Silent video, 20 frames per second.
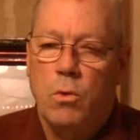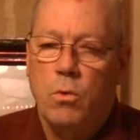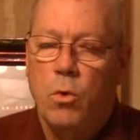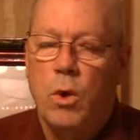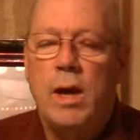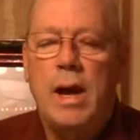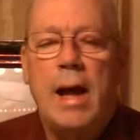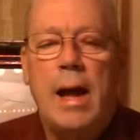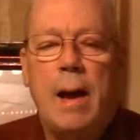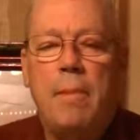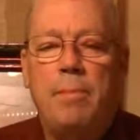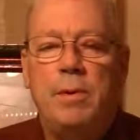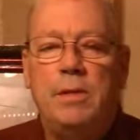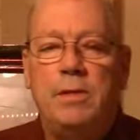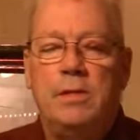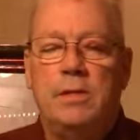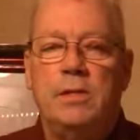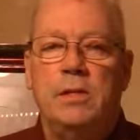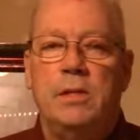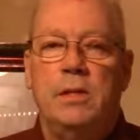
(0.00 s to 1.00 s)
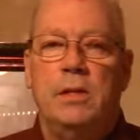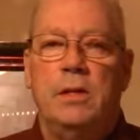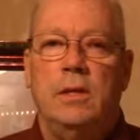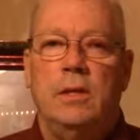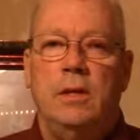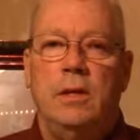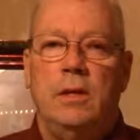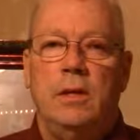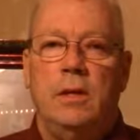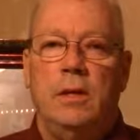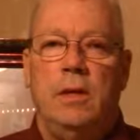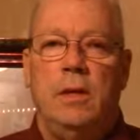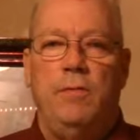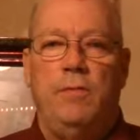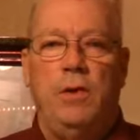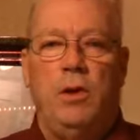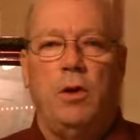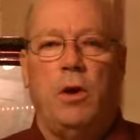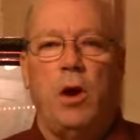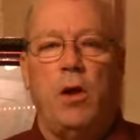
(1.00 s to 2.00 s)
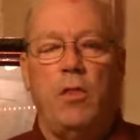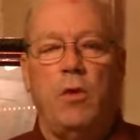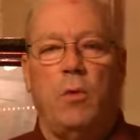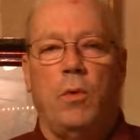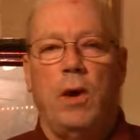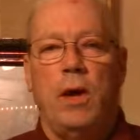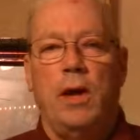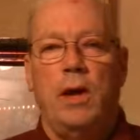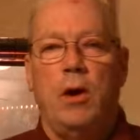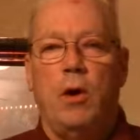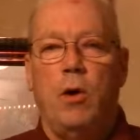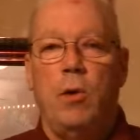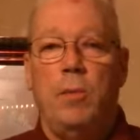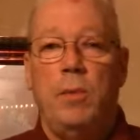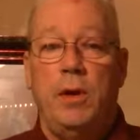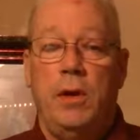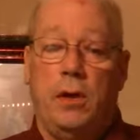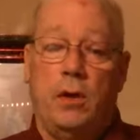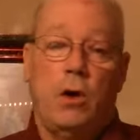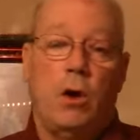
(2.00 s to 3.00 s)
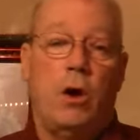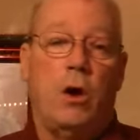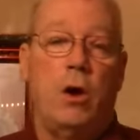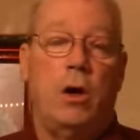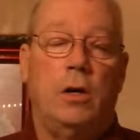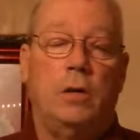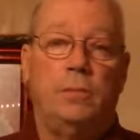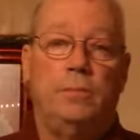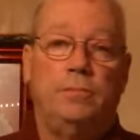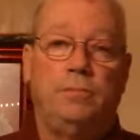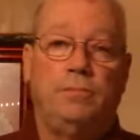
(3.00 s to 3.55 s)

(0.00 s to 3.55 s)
what happens if you're on the way home in a car